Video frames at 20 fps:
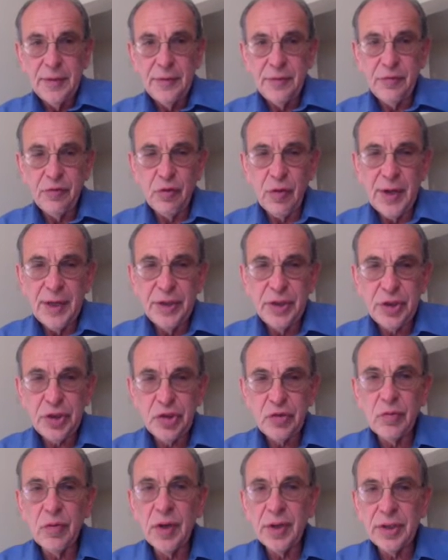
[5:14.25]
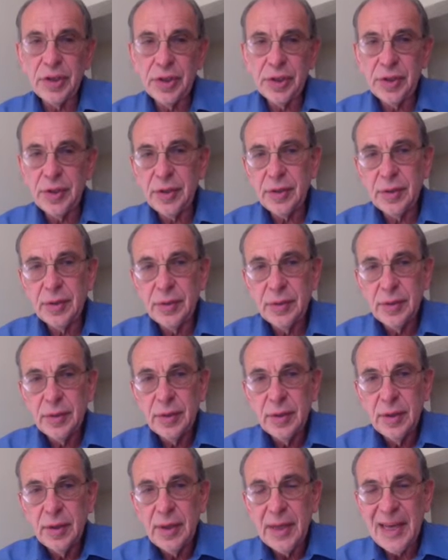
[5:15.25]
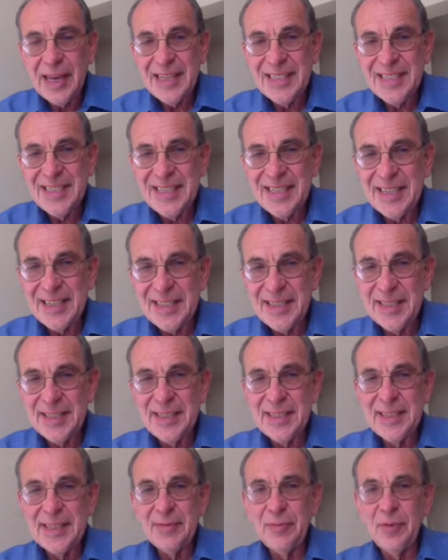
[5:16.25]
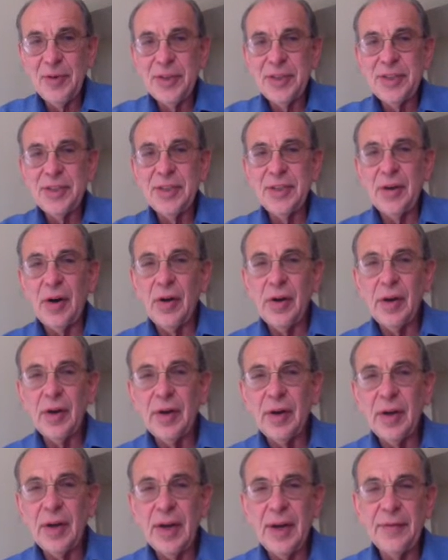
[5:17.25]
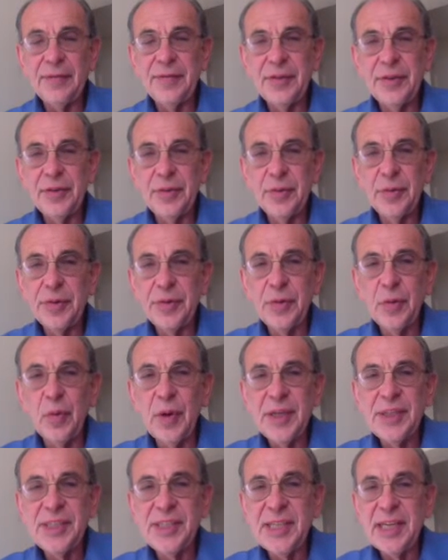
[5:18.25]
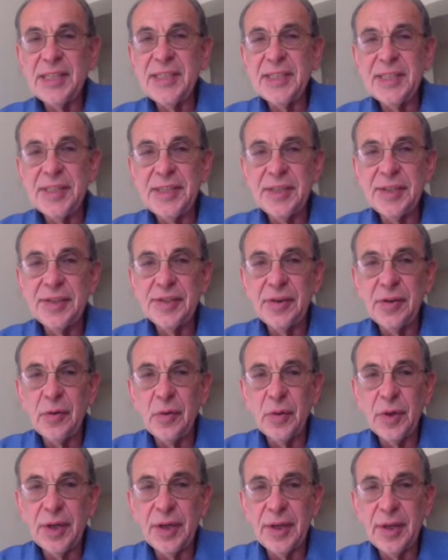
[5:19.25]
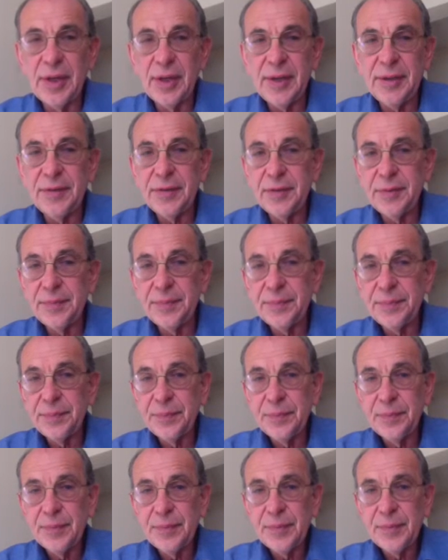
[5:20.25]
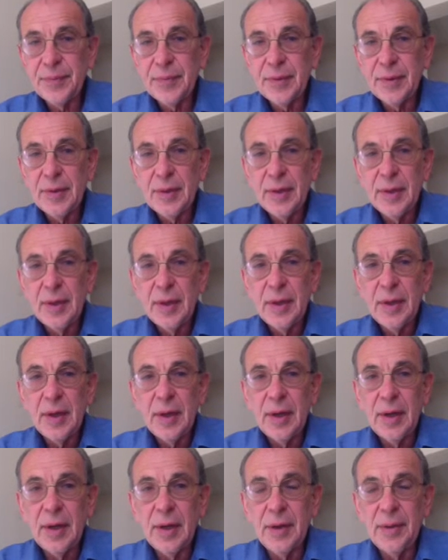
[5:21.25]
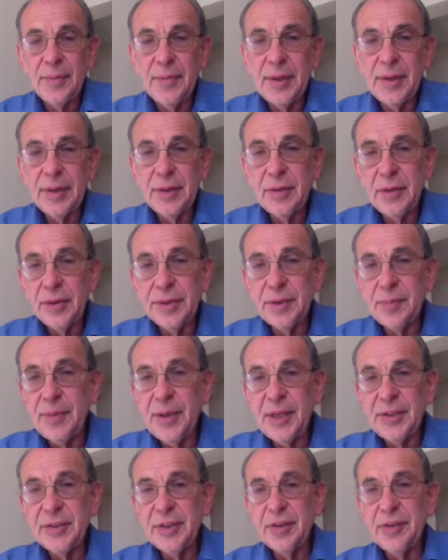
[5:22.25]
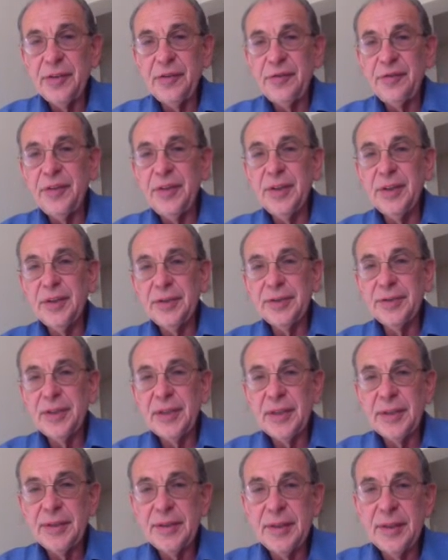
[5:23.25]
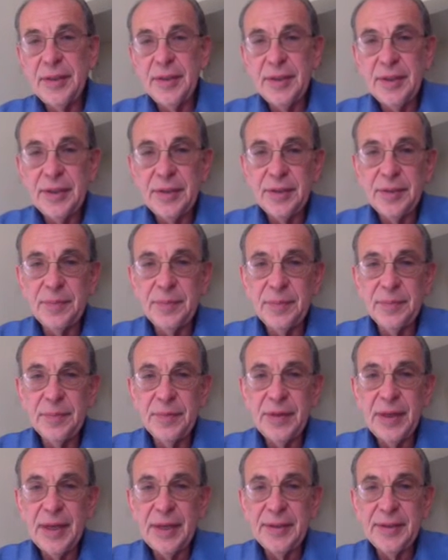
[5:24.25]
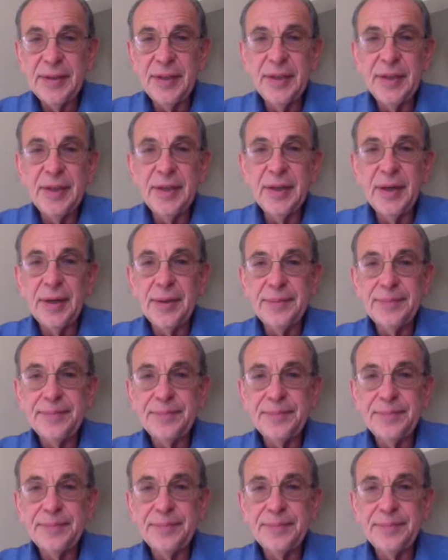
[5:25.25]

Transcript: Phrase structure and sentence, which have to do with the way sentences are organized. And it all depends on the field that the